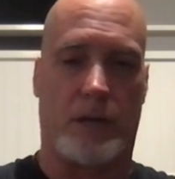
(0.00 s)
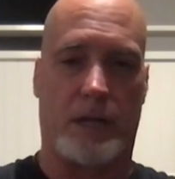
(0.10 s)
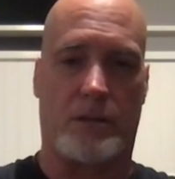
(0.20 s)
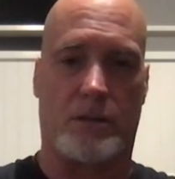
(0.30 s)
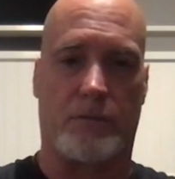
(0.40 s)

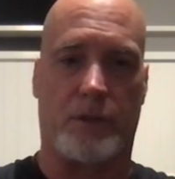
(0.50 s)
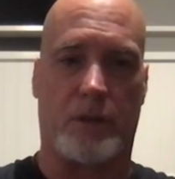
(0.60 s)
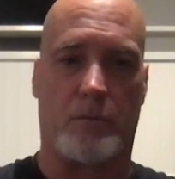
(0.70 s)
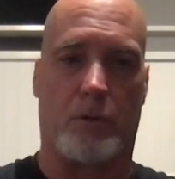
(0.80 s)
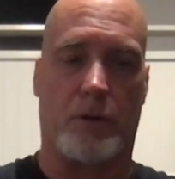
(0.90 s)
had severe
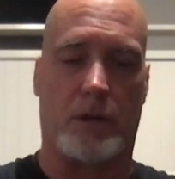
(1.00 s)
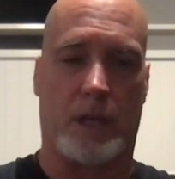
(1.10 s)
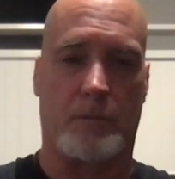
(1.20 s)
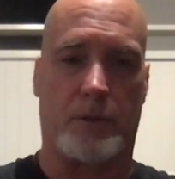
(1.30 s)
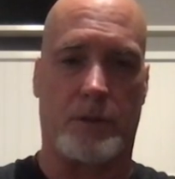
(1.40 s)

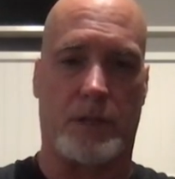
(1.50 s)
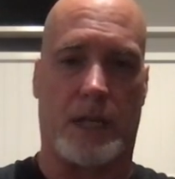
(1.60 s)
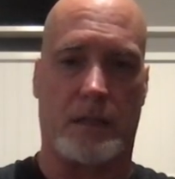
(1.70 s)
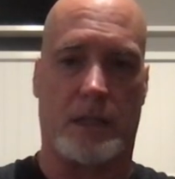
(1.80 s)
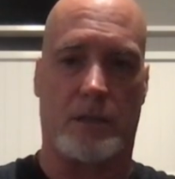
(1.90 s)
borderline
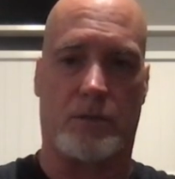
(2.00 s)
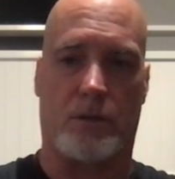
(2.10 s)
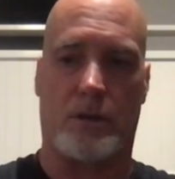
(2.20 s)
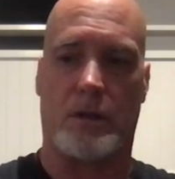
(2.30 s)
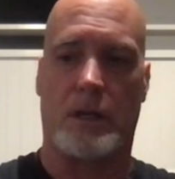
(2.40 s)
personality
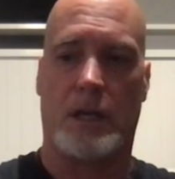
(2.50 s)
disorder